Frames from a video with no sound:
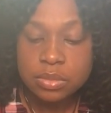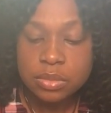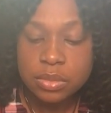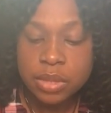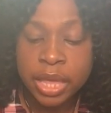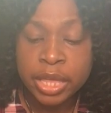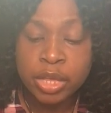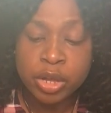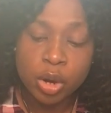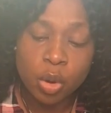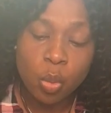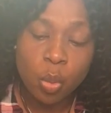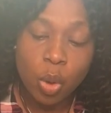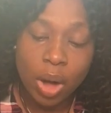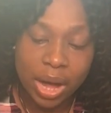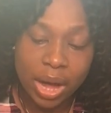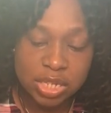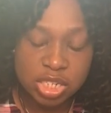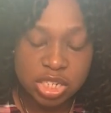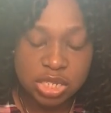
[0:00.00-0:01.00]
And you're
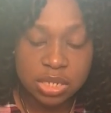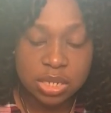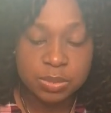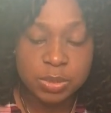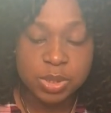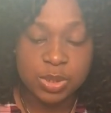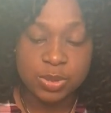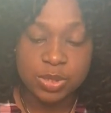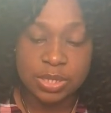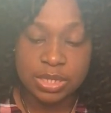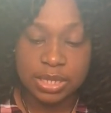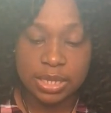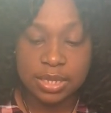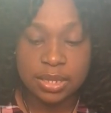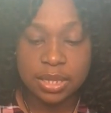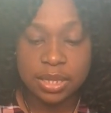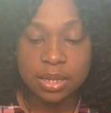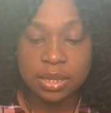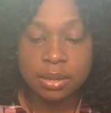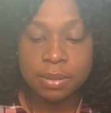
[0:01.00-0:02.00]
watching them, you see
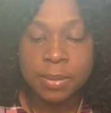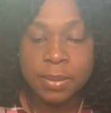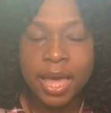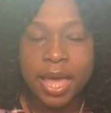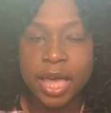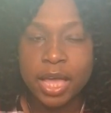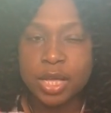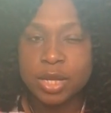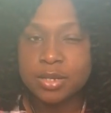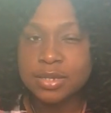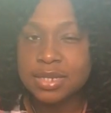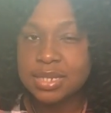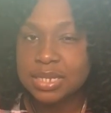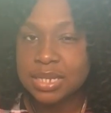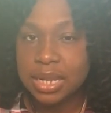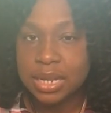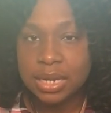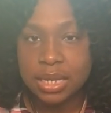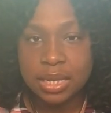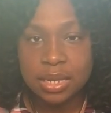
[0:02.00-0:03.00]
them, and you're
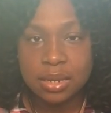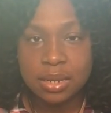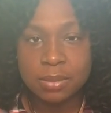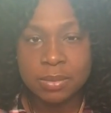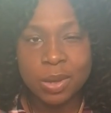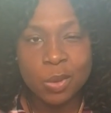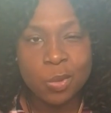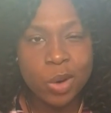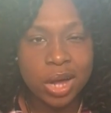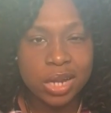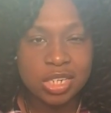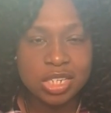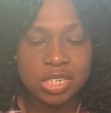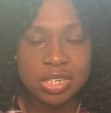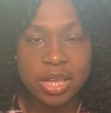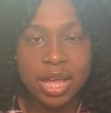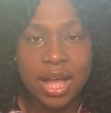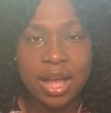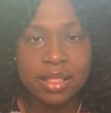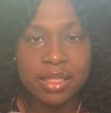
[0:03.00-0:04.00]
studying them and watching
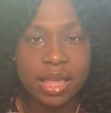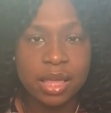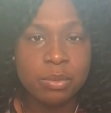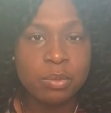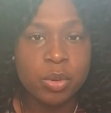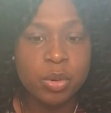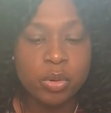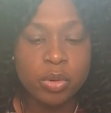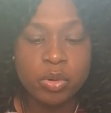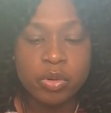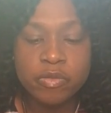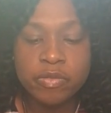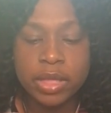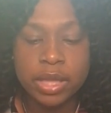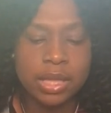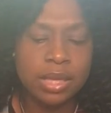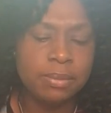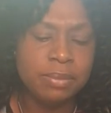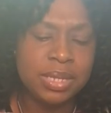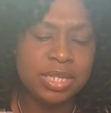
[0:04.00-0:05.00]
how they move. They
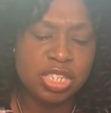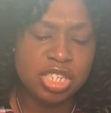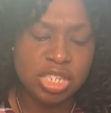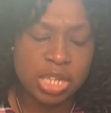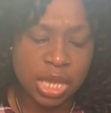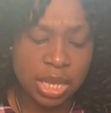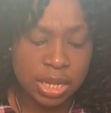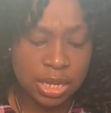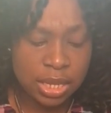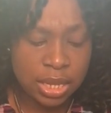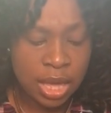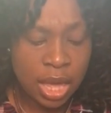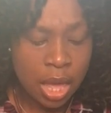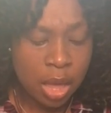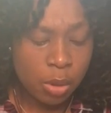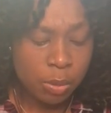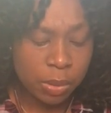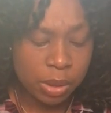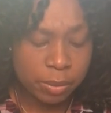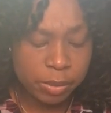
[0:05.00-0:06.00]
can be shady.
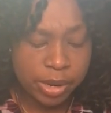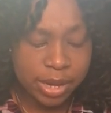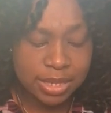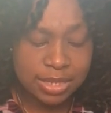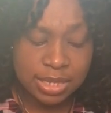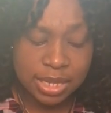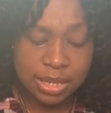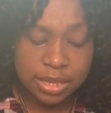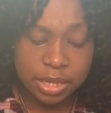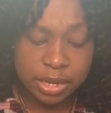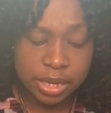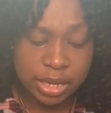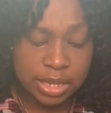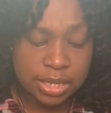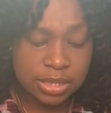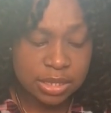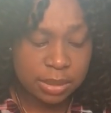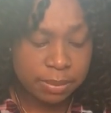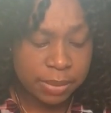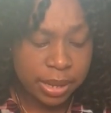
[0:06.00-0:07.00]
Remember I said there is
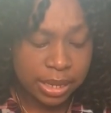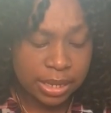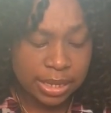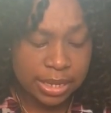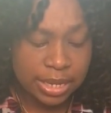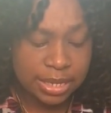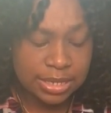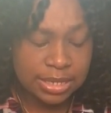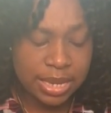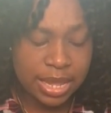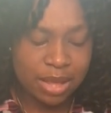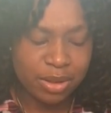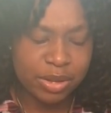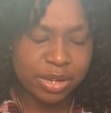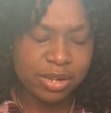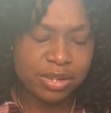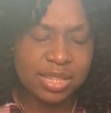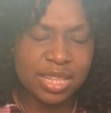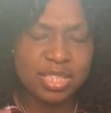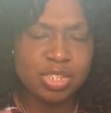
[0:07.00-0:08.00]
somebody that's down
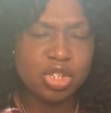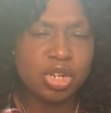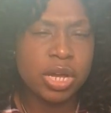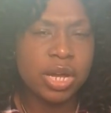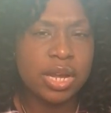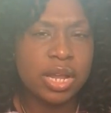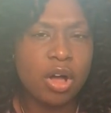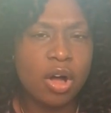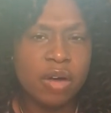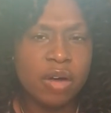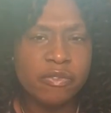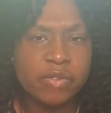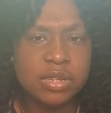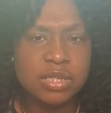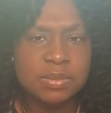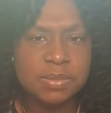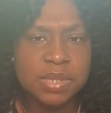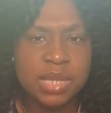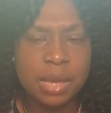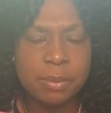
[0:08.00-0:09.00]
here that's trying to offer
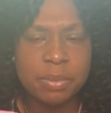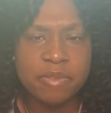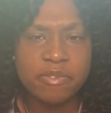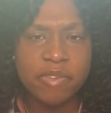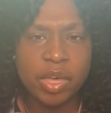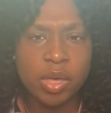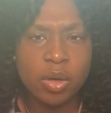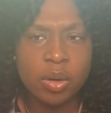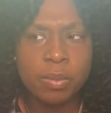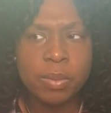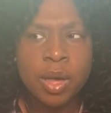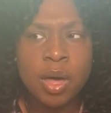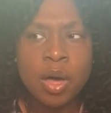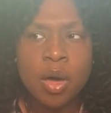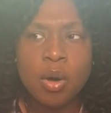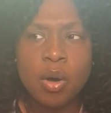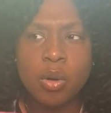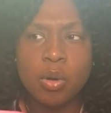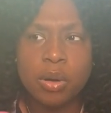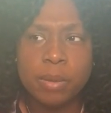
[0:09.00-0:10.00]
some type of help
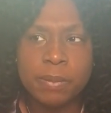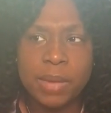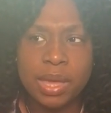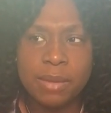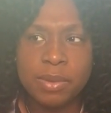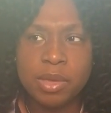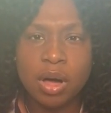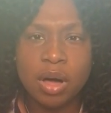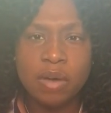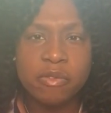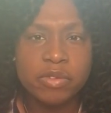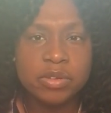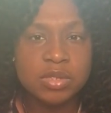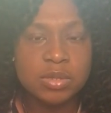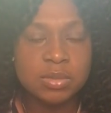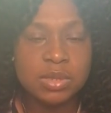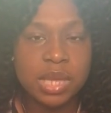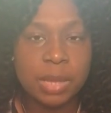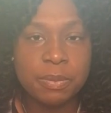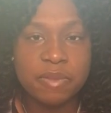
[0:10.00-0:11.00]
or maybe offer some
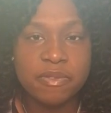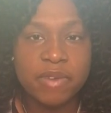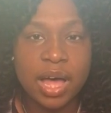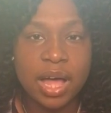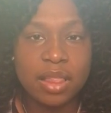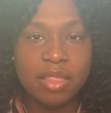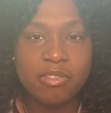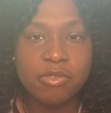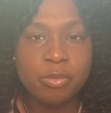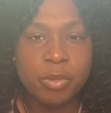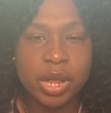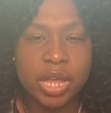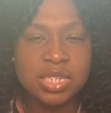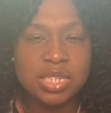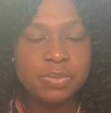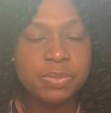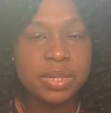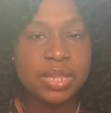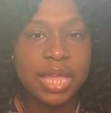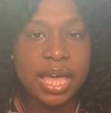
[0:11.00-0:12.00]
type of olive branch,
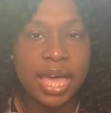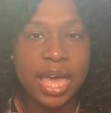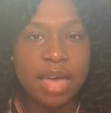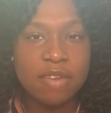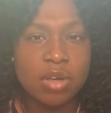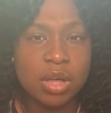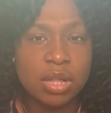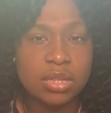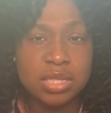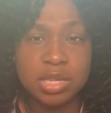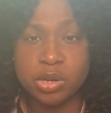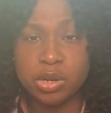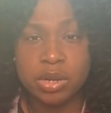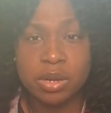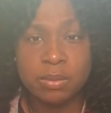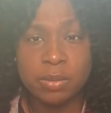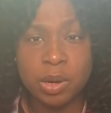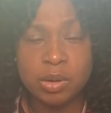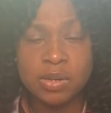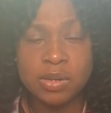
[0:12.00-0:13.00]
but they have ulterior
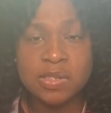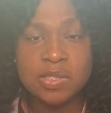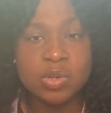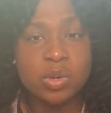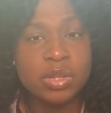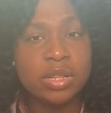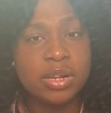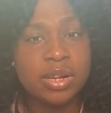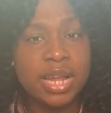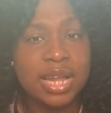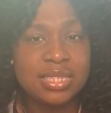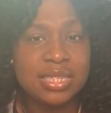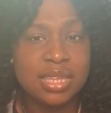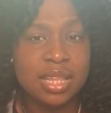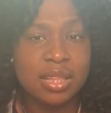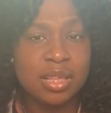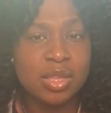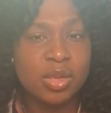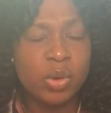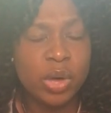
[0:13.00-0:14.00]
motives or they're not
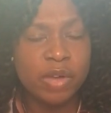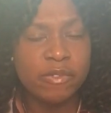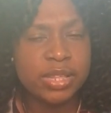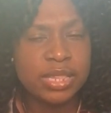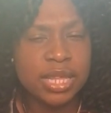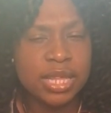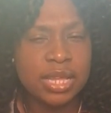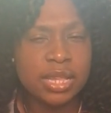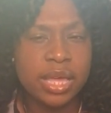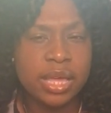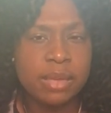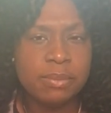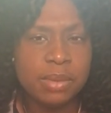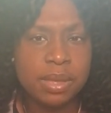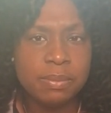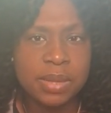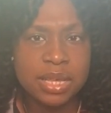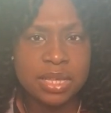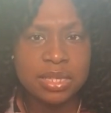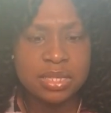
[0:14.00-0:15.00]
telling you everything. They could be
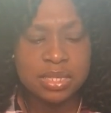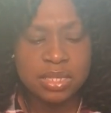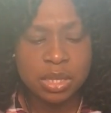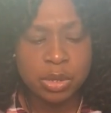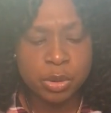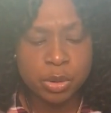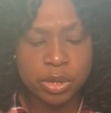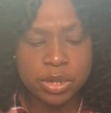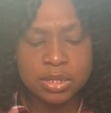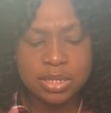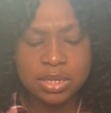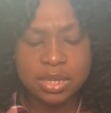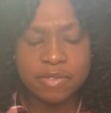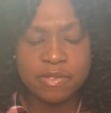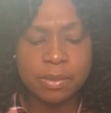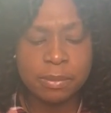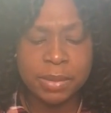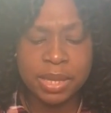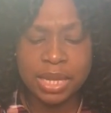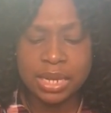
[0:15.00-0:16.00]
being secretive
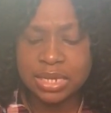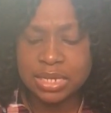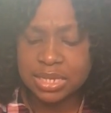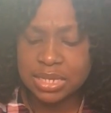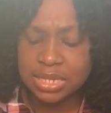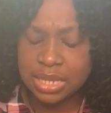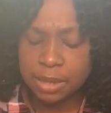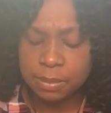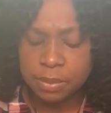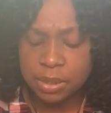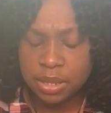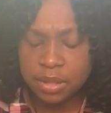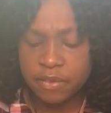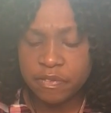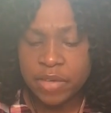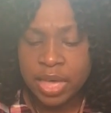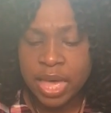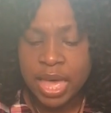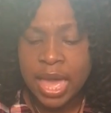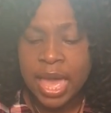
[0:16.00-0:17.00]
and being deceptive.
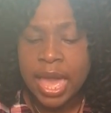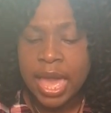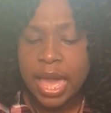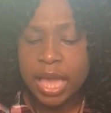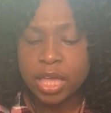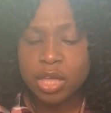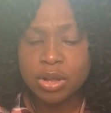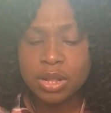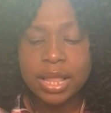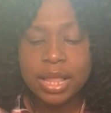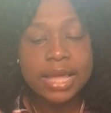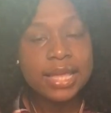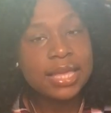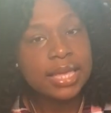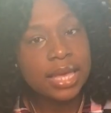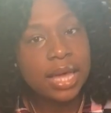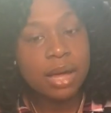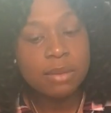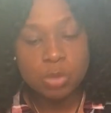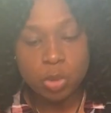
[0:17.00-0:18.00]
And you're like,
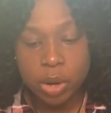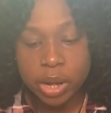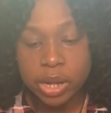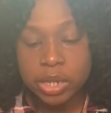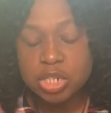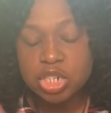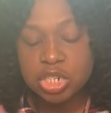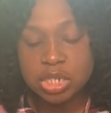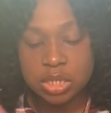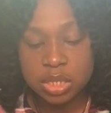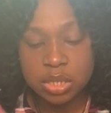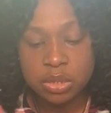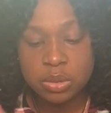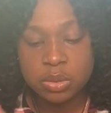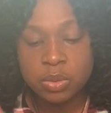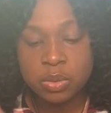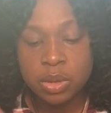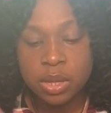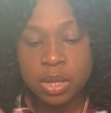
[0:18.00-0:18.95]
yeah, I'm watching you.